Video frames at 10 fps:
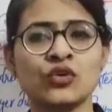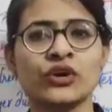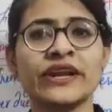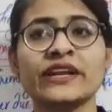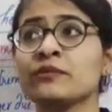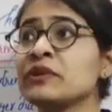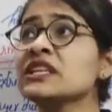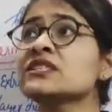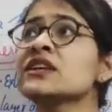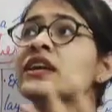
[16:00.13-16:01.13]
Okay, it
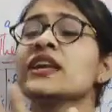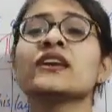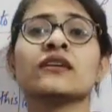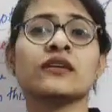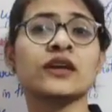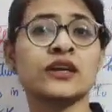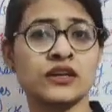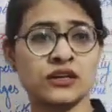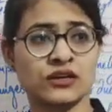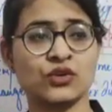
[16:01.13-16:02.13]
means the air
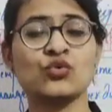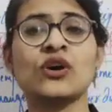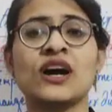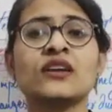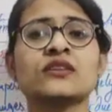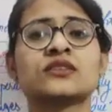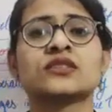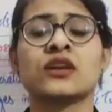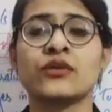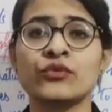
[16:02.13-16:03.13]
you are
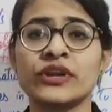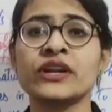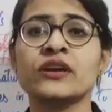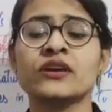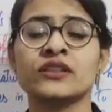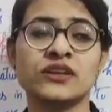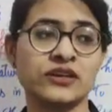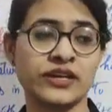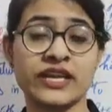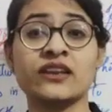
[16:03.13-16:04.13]
surrounded,
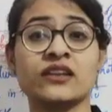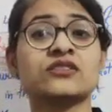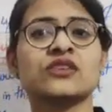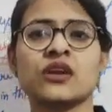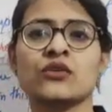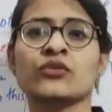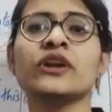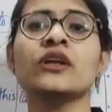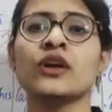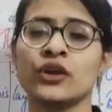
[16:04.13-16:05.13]
the air is
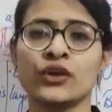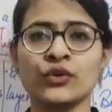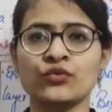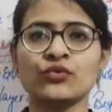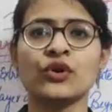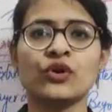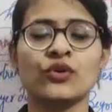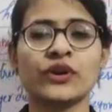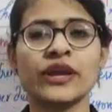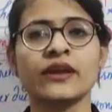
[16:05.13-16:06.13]
surrounded you.
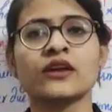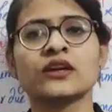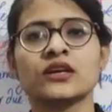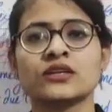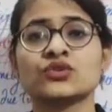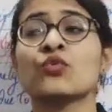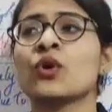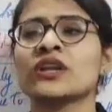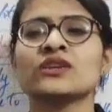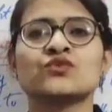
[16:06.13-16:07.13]
Okay, so
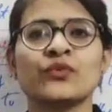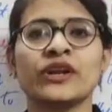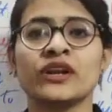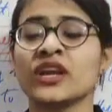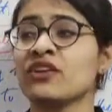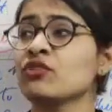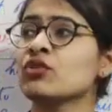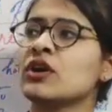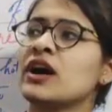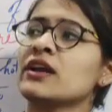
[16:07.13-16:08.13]
what is wind? If you
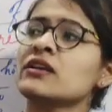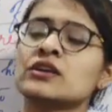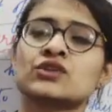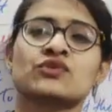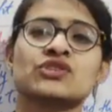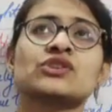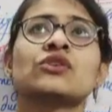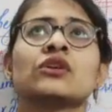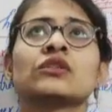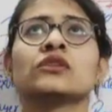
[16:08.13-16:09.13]
are switching
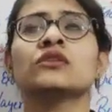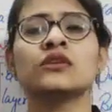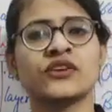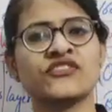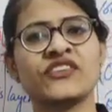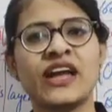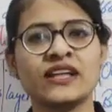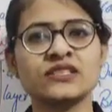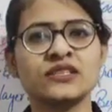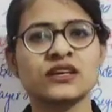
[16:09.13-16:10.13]
on the
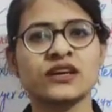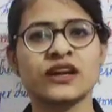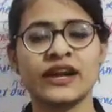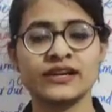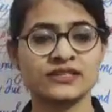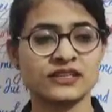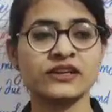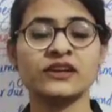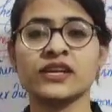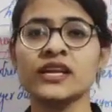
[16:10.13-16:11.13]
fans and
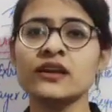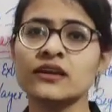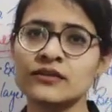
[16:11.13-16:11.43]
suddenly